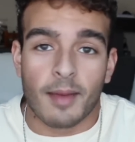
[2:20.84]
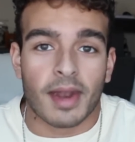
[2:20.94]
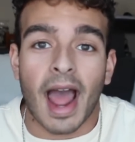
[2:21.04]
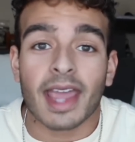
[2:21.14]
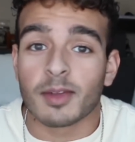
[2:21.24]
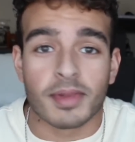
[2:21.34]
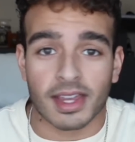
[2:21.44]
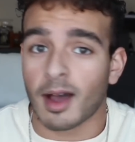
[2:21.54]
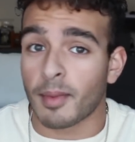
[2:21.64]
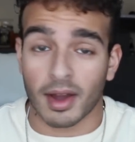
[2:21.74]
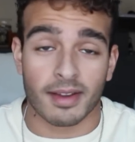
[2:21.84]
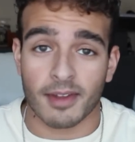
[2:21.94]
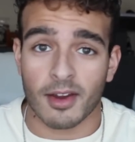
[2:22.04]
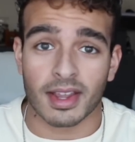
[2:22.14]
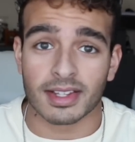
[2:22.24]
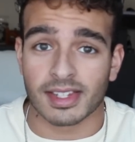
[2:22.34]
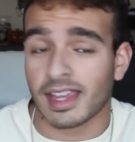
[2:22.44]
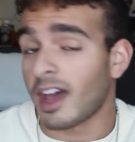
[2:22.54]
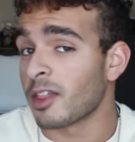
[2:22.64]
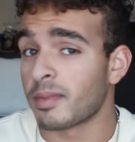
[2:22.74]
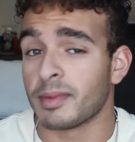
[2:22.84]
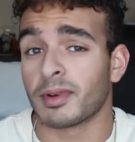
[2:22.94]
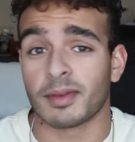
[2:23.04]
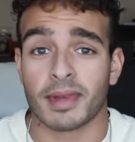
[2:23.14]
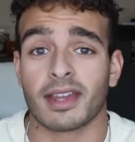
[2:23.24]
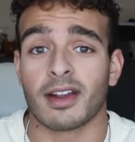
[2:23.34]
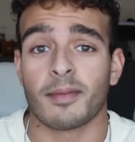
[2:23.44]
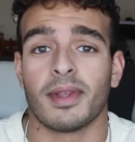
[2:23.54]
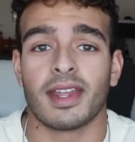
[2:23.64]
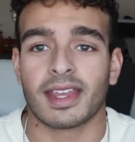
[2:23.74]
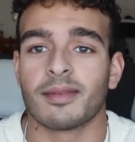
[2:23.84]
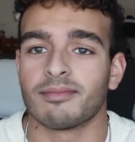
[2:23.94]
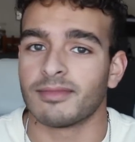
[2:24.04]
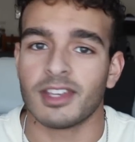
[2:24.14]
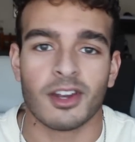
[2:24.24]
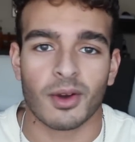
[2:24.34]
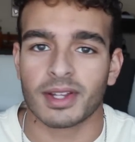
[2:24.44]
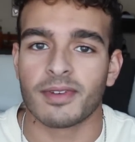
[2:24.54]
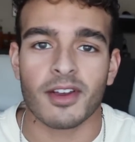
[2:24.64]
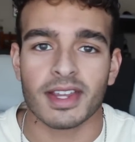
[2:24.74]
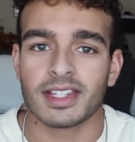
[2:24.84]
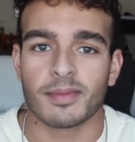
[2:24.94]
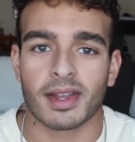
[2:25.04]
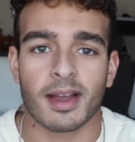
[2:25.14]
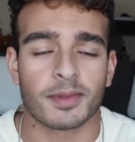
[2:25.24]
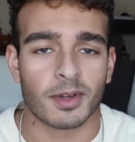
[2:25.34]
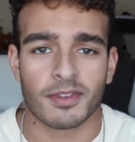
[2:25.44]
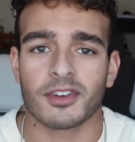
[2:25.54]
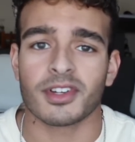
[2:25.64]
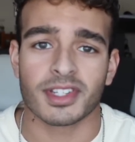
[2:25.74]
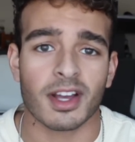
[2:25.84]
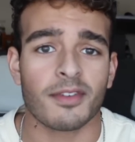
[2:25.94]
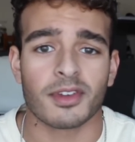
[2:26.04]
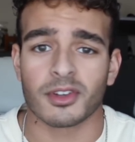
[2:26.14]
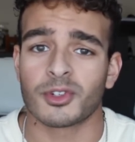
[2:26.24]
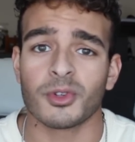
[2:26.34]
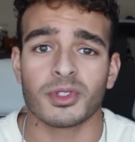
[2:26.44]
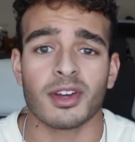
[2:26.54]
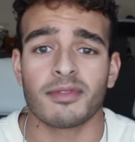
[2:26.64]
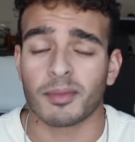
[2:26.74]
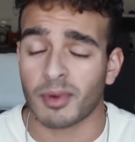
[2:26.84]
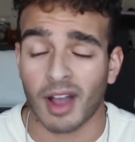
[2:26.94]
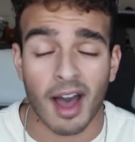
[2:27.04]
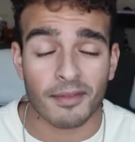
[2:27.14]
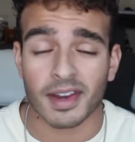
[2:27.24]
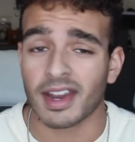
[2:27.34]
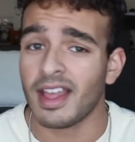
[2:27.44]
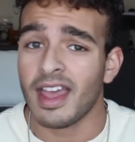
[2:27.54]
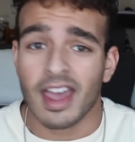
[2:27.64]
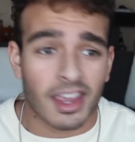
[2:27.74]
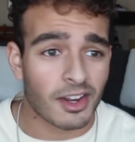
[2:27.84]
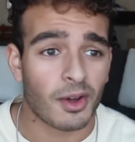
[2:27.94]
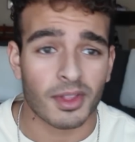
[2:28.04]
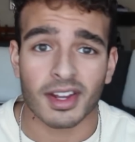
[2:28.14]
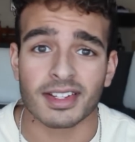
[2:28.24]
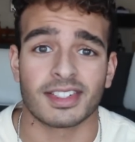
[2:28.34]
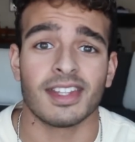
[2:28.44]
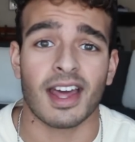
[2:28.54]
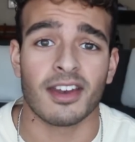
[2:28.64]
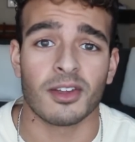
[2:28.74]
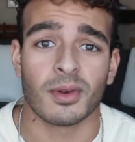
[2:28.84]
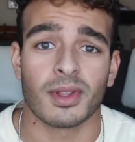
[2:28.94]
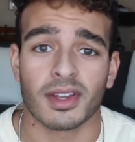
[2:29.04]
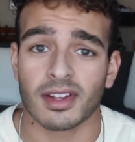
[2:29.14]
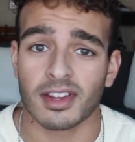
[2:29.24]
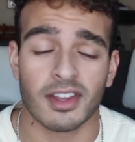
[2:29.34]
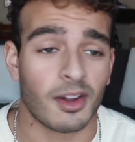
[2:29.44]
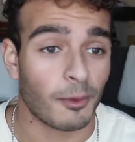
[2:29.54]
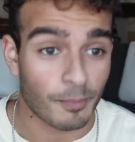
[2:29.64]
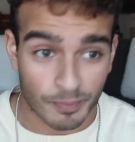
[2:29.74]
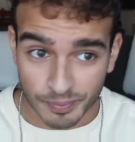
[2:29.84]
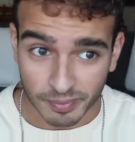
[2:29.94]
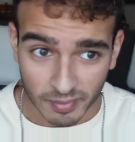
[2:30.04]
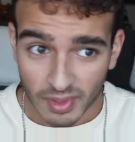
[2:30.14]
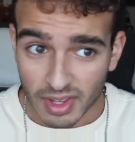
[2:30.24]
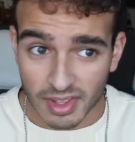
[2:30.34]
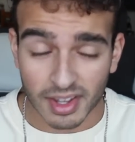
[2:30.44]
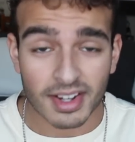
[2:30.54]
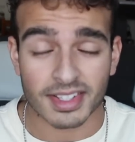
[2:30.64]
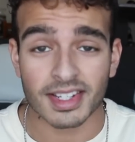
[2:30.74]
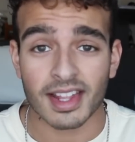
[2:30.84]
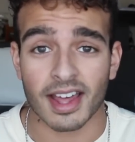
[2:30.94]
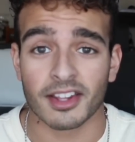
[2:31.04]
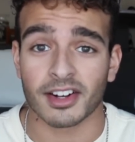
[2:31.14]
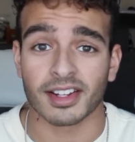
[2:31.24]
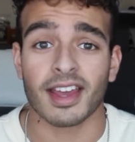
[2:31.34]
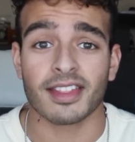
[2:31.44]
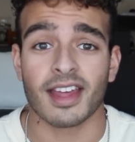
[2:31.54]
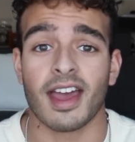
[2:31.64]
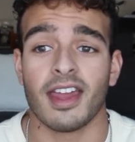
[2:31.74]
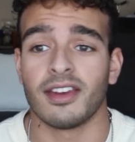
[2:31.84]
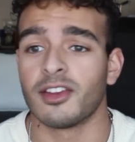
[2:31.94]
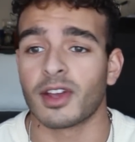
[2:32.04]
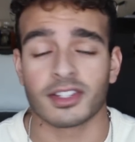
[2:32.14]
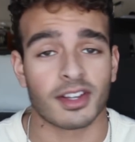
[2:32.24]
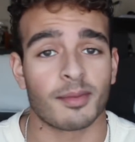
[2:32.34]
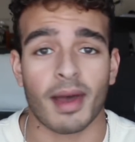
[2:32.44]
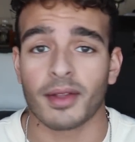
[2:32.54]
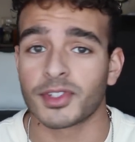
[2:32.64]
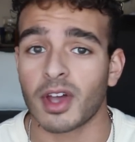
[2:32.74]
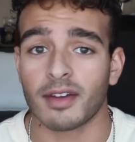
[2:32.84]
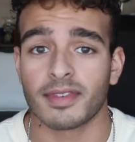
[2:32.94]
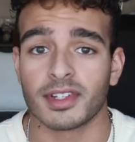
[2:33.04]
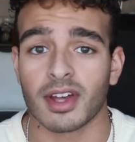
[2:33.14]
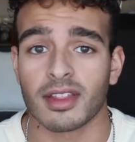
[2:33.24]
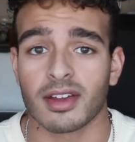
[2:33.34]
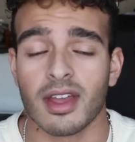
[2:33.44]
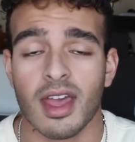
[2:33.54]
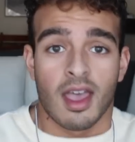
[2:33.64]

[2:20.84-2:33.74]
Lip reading: I can pick up on it very easily. Other people can pick it up, and they can, it's very easy to pick up. So if you're yourself, you're your true self, you're confident, they're gonna see that in you, and they're gonna see that, and they're gonna like that, and you guys are gonna bounce off each other.